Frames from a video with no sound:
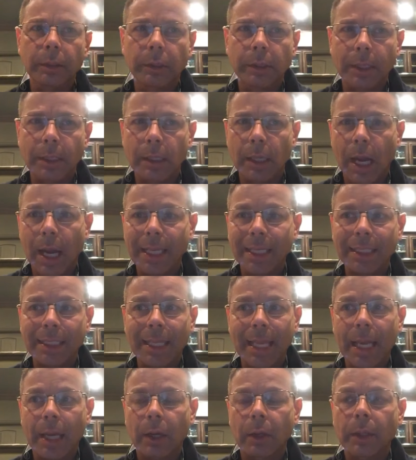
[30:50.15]
dying
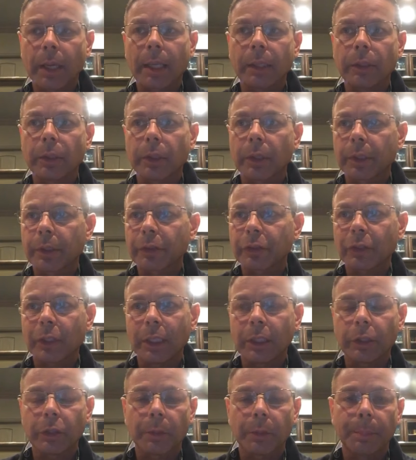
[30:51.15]
down, and you're gonna see it
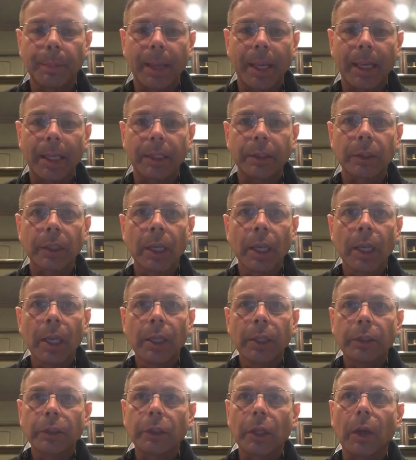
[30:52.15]
in your base.
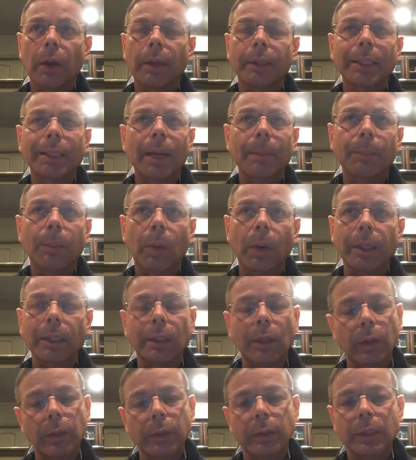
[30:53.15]
So at that point,
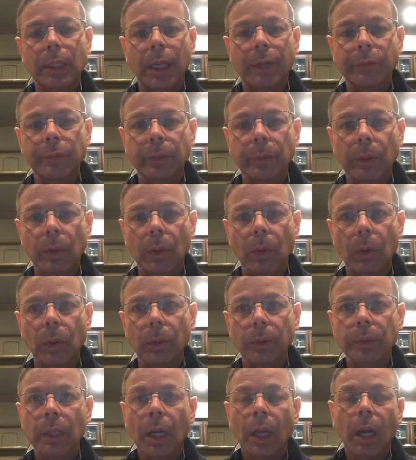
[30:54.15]
it's time for new
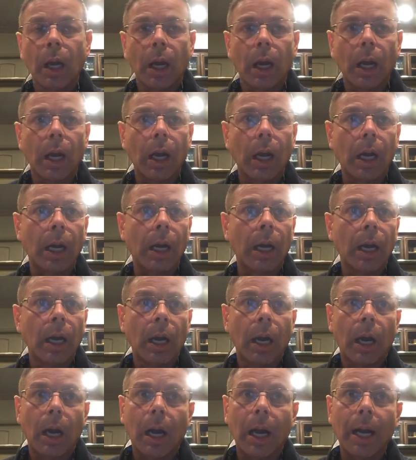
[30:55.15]
coals.
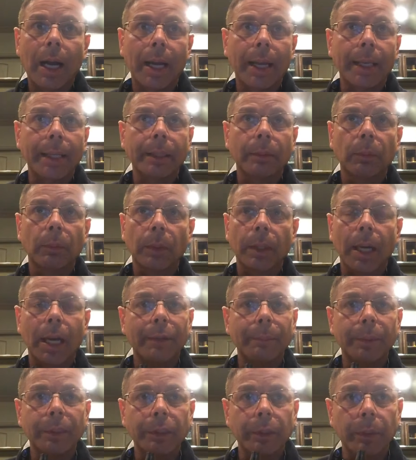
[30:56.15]
What I've
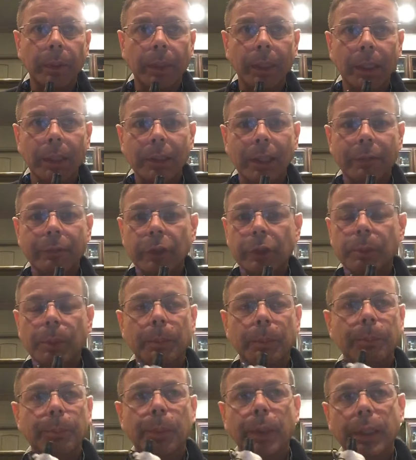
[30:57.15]
been doing is I've just
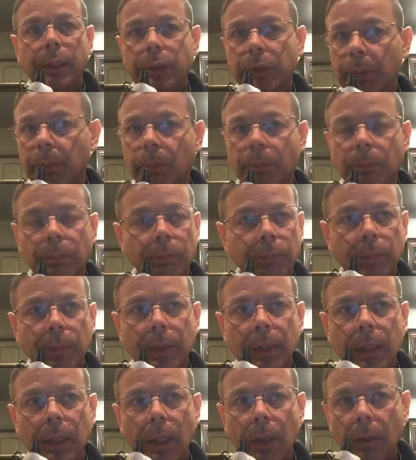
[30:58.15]
been putting some
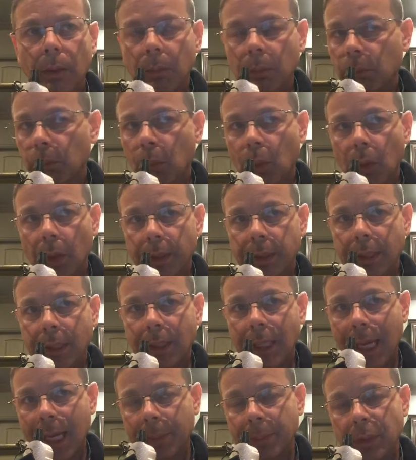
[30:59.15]
more
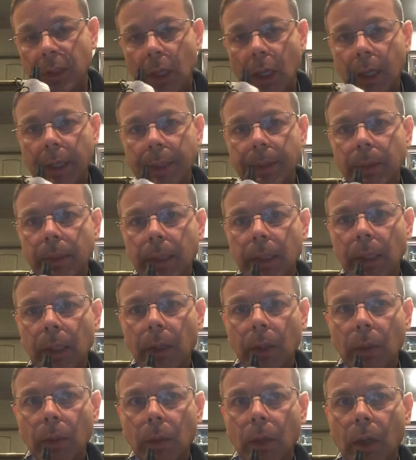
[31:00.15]
tabs on
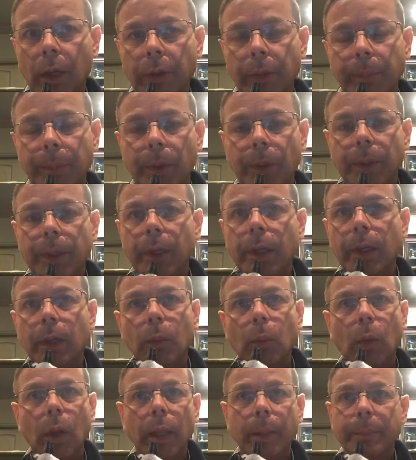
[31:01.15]
on the burner
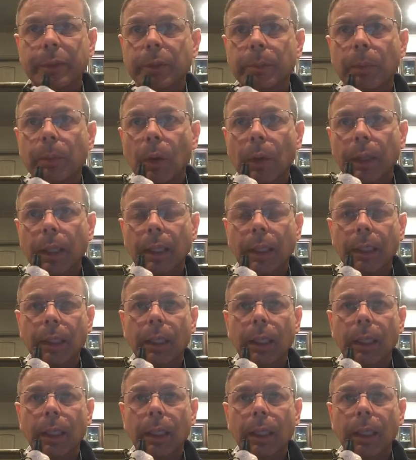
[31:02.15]
while I'm smoking.